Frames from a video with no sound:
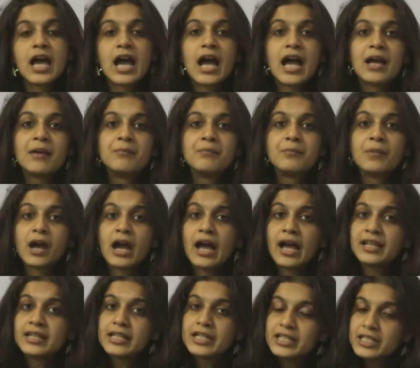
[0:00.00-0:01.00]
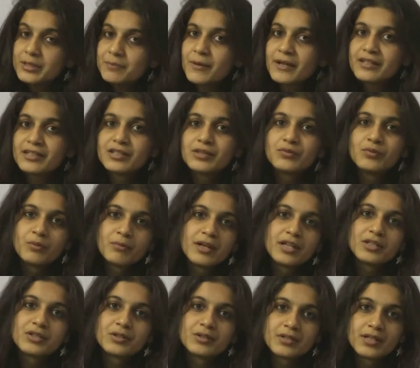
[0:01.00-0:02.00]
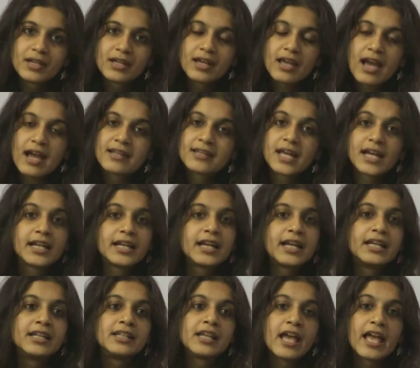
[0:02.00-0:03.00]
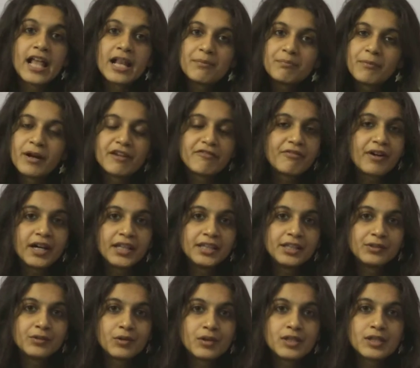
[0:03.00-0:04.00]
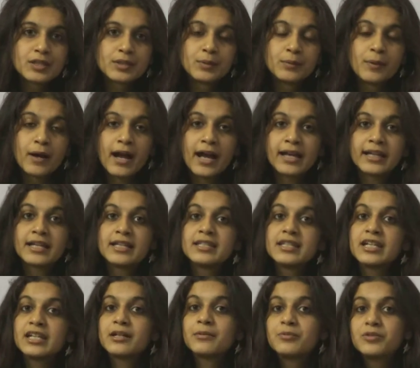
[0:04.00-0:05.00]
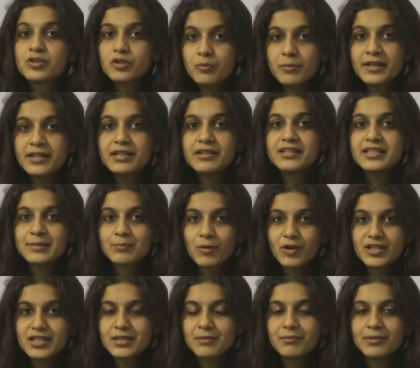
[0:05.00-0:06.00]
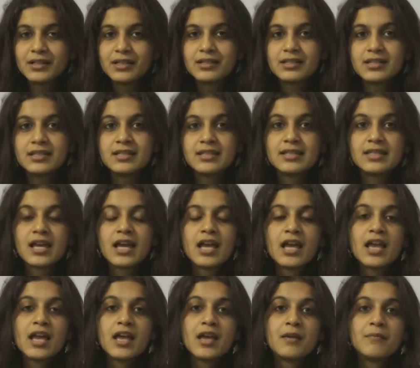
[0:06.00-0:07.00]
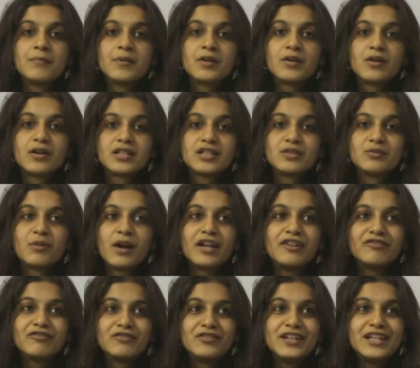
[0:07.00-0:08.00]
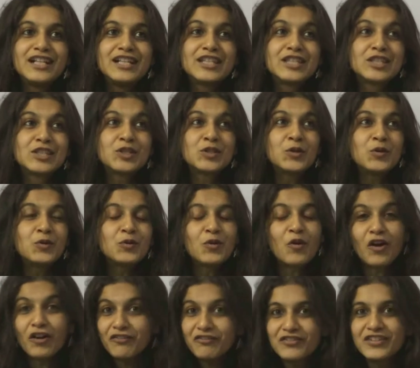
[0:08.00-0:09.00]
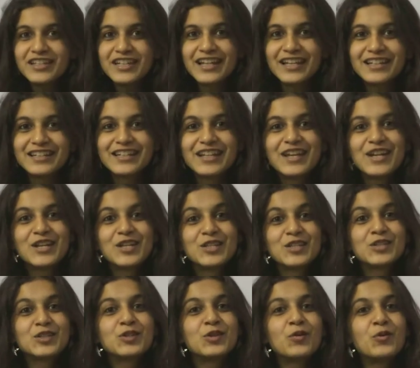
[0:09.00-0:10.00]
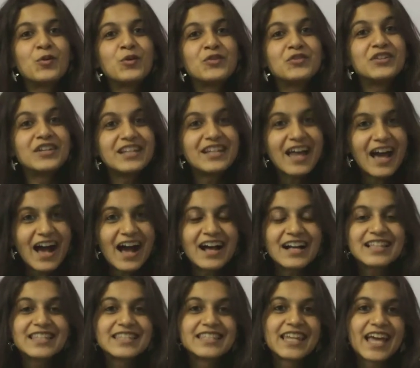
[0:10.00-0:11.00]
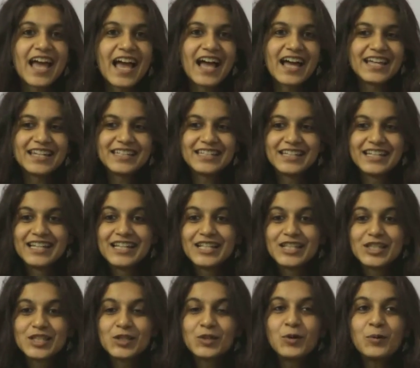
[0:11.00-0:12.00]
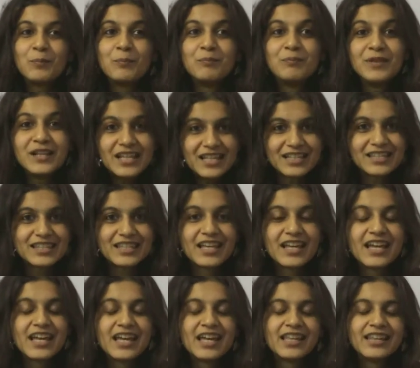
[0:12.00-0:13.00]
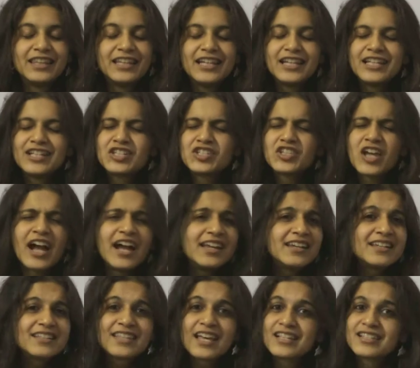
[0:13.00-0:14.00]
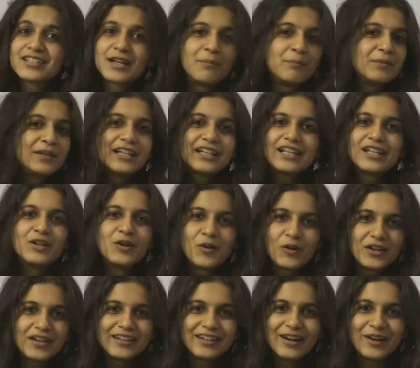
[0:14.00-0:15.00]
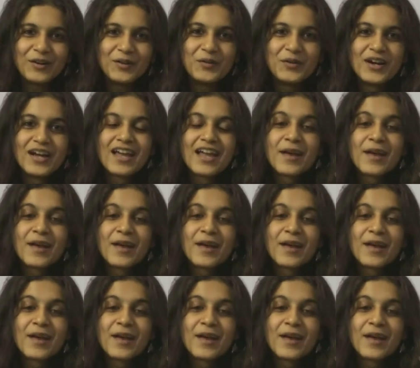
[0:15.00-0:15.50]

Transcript: I'm an independent woman today and I can help my father also. I can take up so many responsibilities because one feels so confident, so relaxed and so bliss. The shyness has completely gone now.